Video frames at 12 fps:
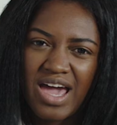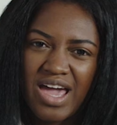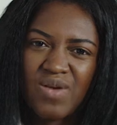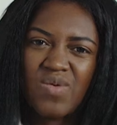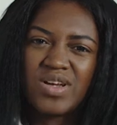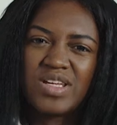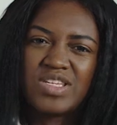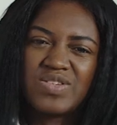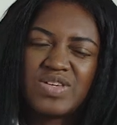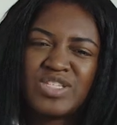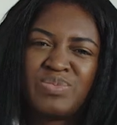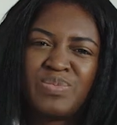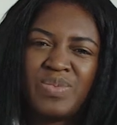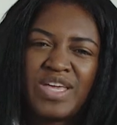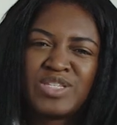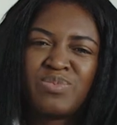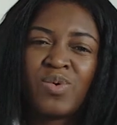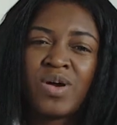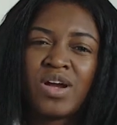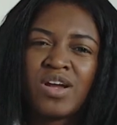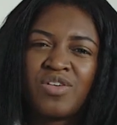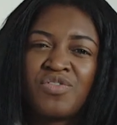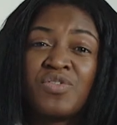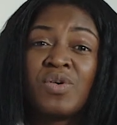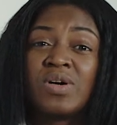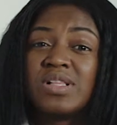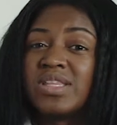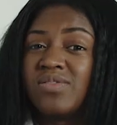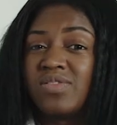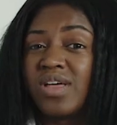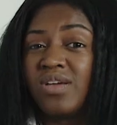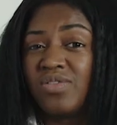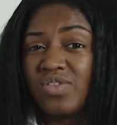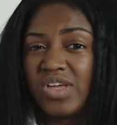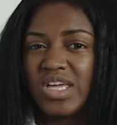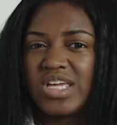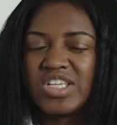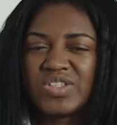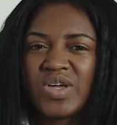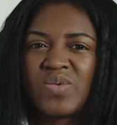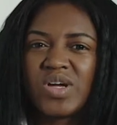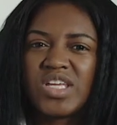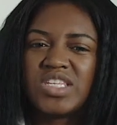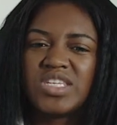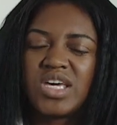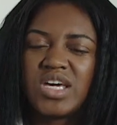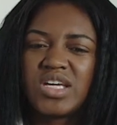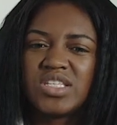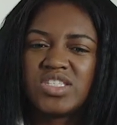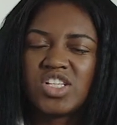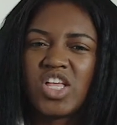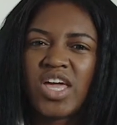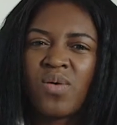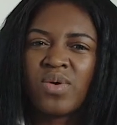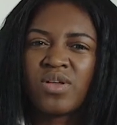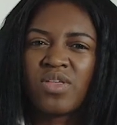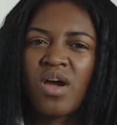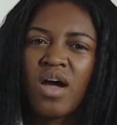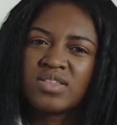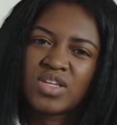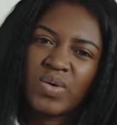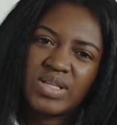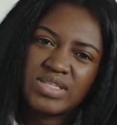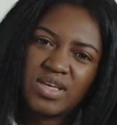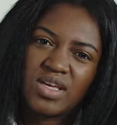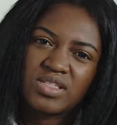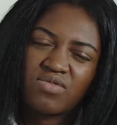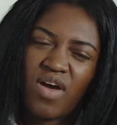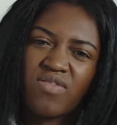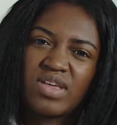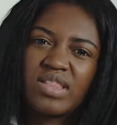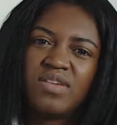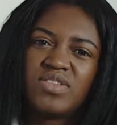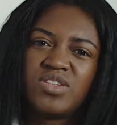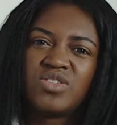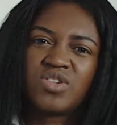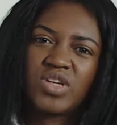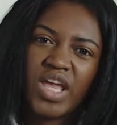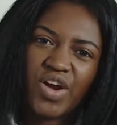I wanted to ex explore a full live life. So I wanted to, to look at what are the consequences of having lived in a certain